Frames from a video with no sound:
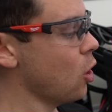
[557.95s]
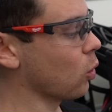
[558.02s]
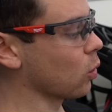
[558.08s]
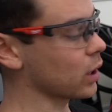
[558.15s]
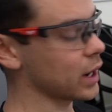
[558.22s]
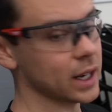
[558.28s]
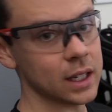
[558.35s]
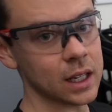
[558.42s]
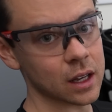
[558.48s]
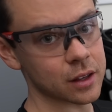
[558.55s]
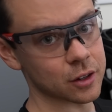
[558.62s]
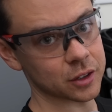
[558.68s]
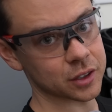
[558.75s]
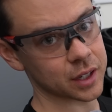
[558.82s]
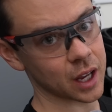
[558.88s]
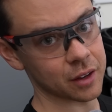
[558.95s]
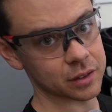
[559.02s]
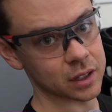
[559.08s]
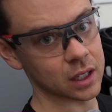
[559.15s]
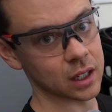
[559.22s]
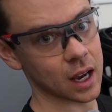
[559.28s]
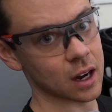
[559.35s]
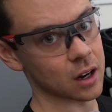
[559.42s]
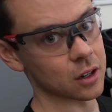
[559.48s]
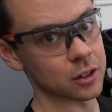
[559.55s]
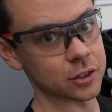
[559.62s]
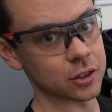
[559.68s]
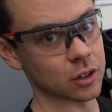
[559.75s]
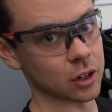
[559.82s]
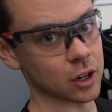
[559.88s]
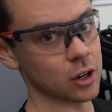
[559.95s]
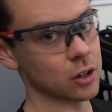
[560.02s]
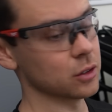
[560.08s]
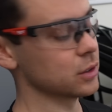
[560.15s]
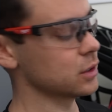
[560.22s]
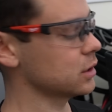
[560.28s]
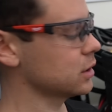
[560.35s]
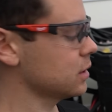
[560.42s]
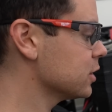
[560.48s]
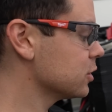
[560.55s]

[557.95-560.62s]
or any other safety errors or codes.